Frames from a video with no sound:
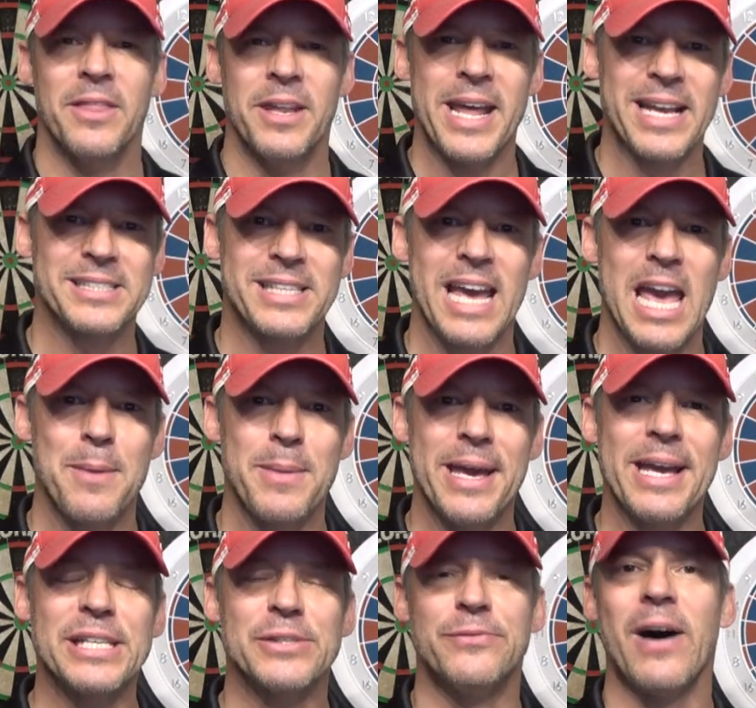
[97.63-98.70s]
The next game
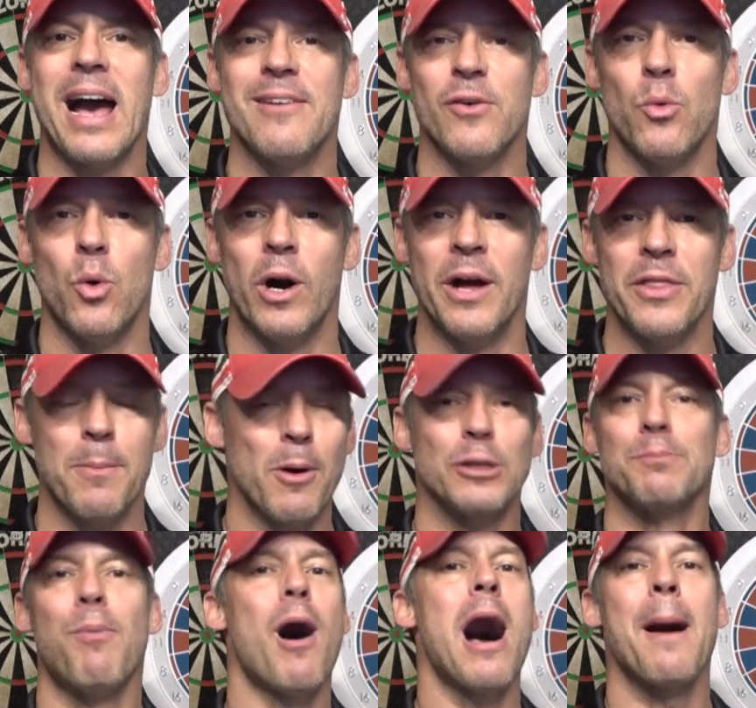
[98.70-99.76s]
is 501, the
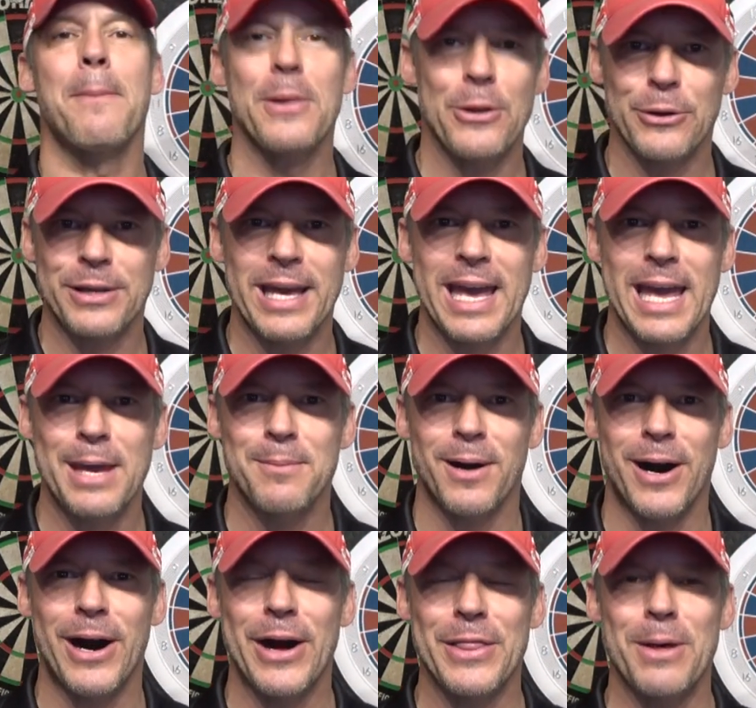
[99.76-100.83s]
most popular game
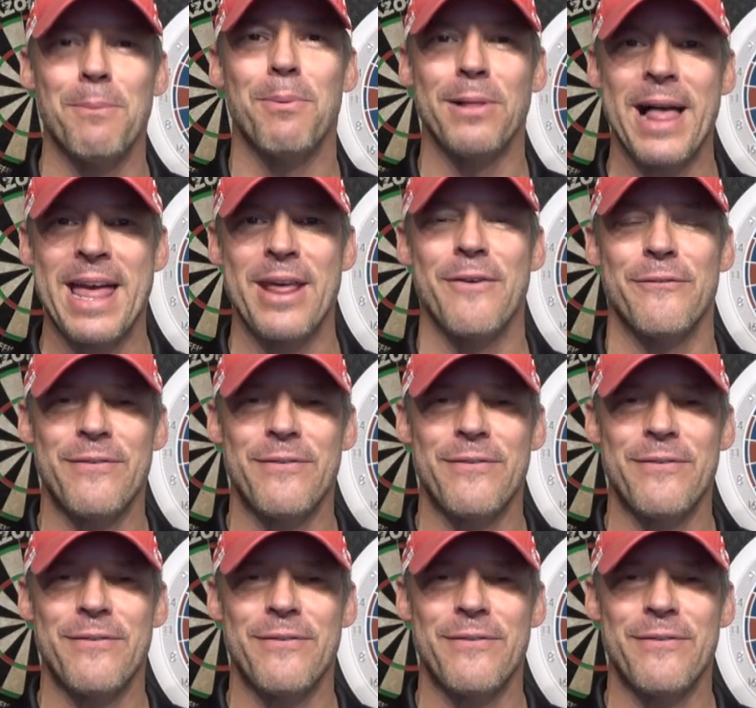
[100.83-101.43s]
on the planet.